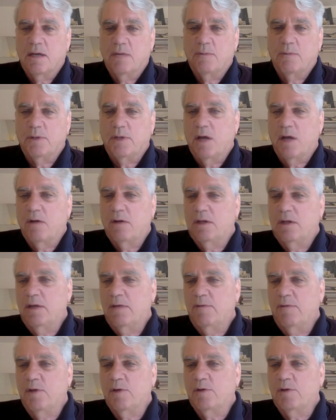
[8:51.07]
Budi, I'll
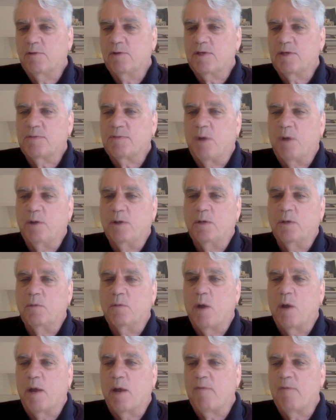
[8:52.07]
leave you to respond in
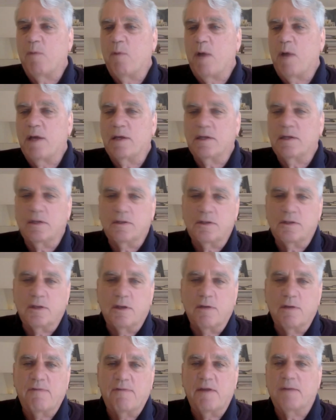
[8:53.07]
whatever way you
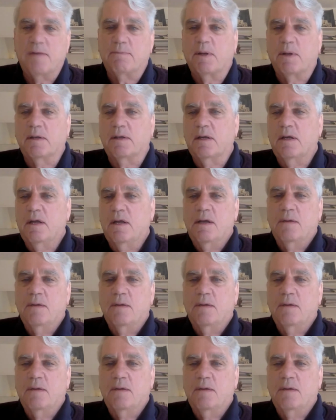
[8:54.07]
see fit, but